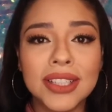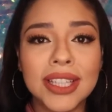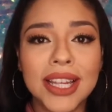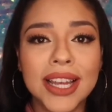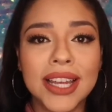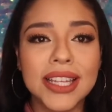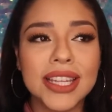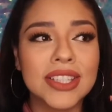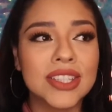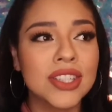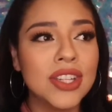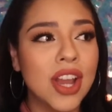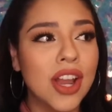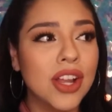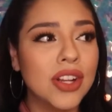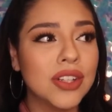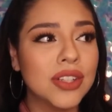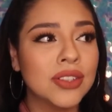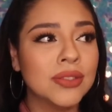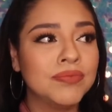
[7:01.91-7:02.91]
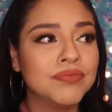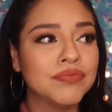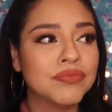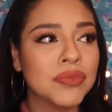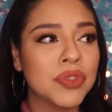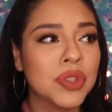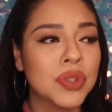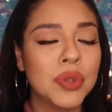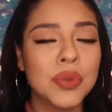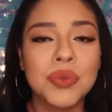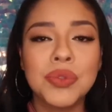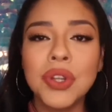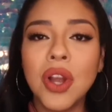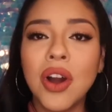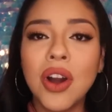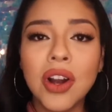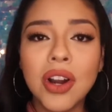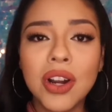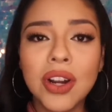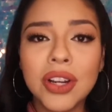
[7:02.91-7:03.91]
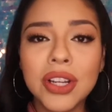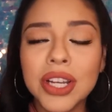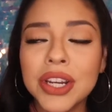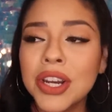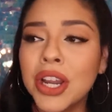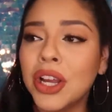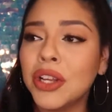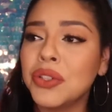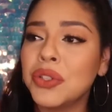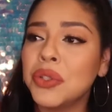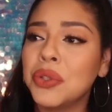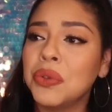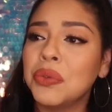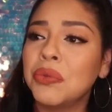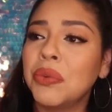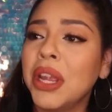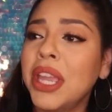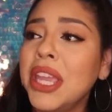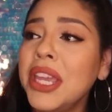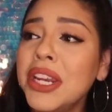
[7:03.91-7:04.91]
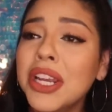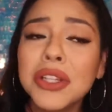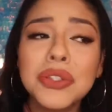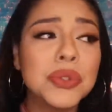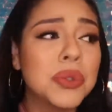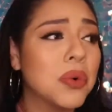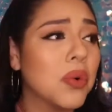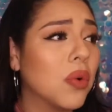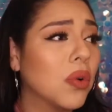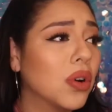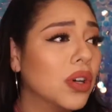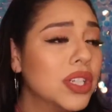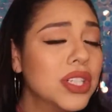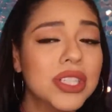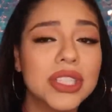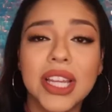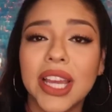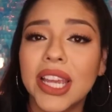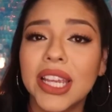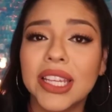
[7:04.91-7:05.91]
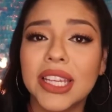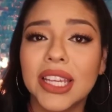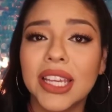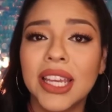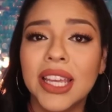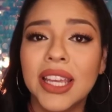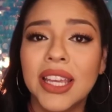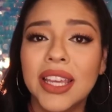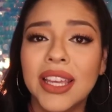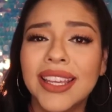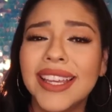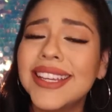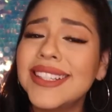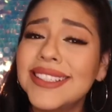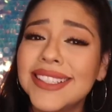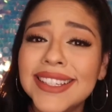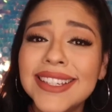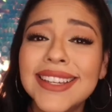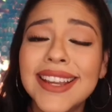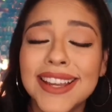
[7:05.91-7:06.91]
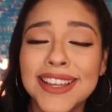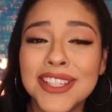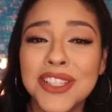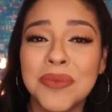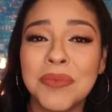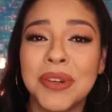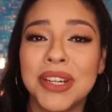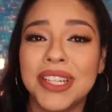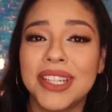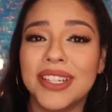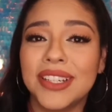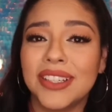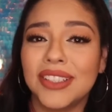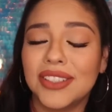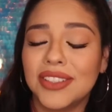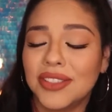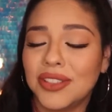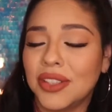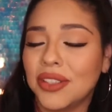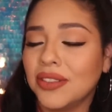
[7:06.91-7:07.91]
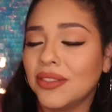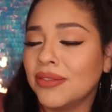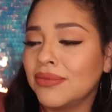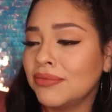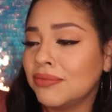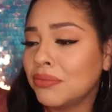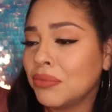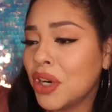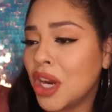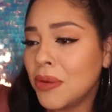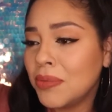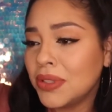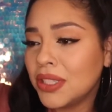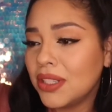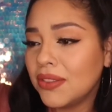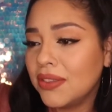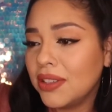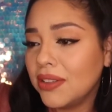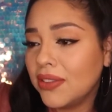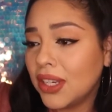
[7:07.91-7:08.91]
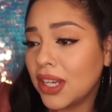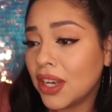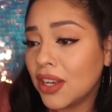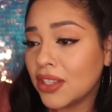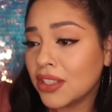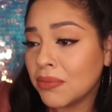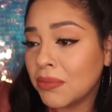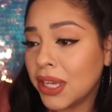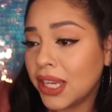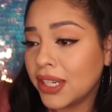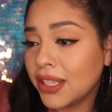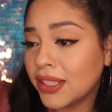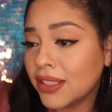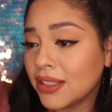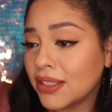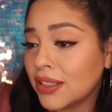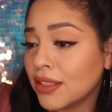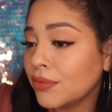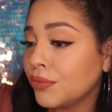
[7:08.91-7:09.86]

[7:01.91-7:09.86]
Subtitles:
Like, it's not too dark, not too red, not too orange. Like, it's a nice pretty color. So props to Vive Cosmetics.